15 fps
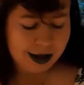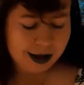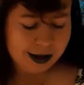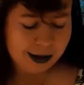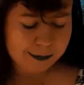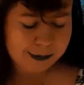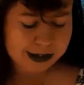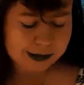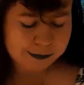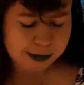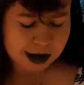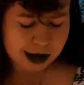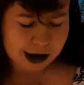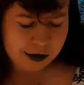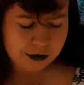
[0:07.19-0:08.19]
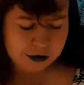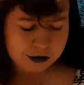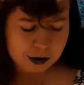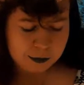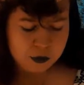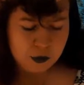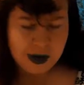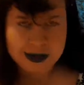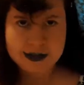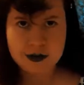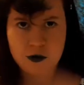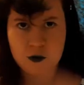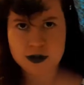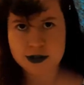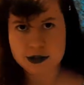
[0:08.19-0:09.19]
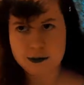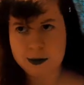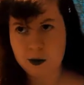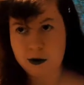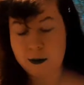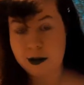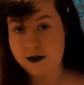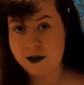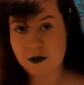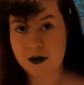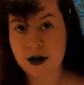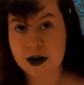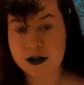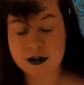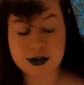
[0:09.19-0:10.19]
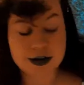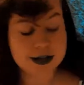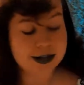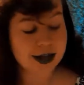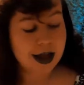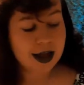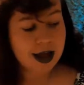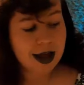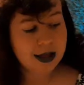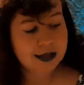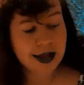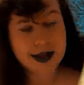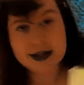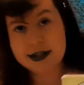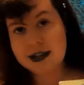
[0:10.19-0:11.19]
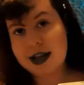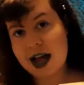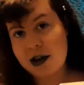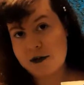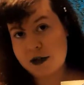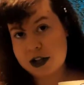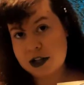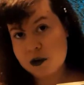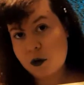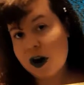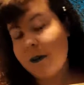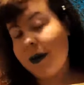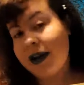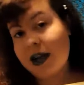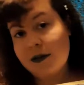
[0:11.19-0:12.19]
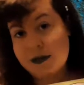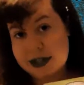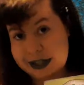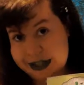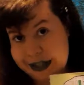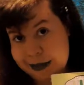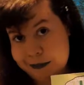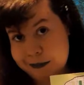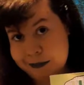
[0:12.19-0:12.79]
Um, it's by someone who I consider to be one of my favorite authors, and that is This Kind of Funny Story by Ned Vizzini.